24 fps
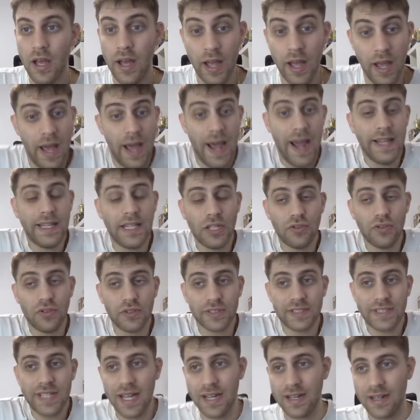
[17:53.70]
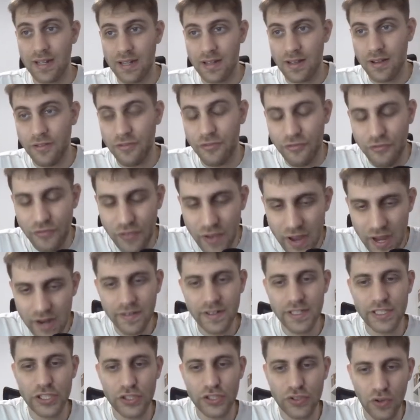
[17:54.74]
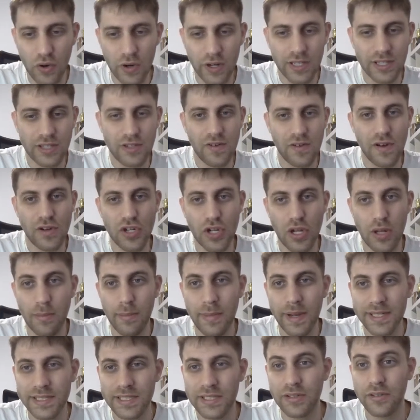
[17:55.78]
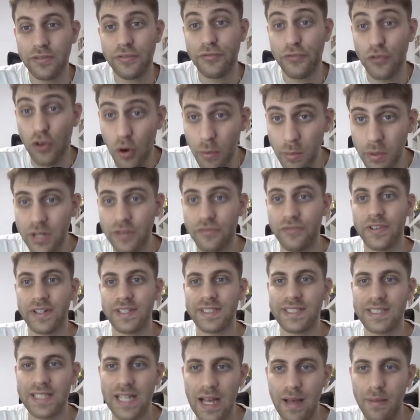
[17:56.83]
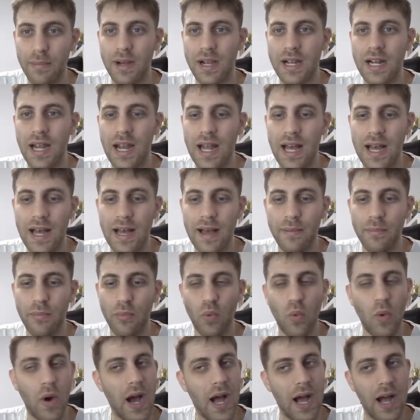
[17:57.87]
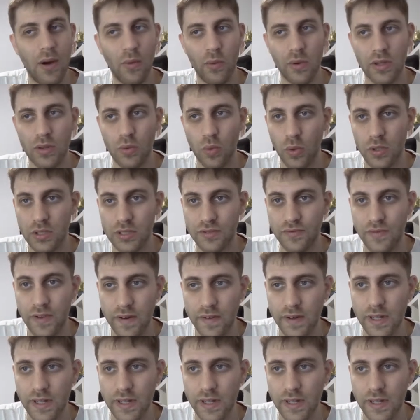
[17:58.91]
Eitan Rosen, very strong international master from Kfar Saba club. Wow, it was very